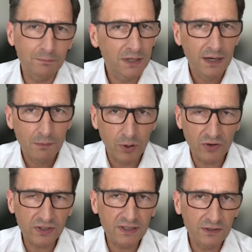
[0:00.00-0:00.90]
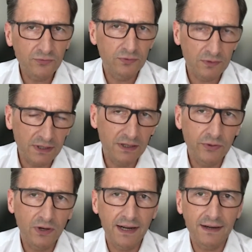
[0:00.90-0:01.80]
positive, if you
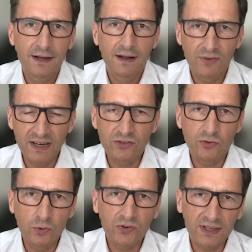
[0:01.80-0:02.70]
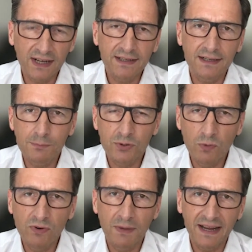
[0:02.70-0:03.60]
like, phase two study, approval
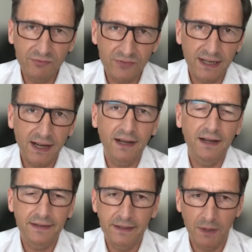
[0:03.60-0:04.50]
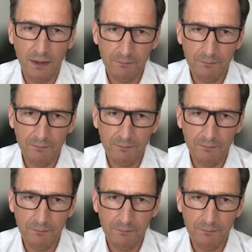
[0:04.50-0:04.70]
by F D A and E M A.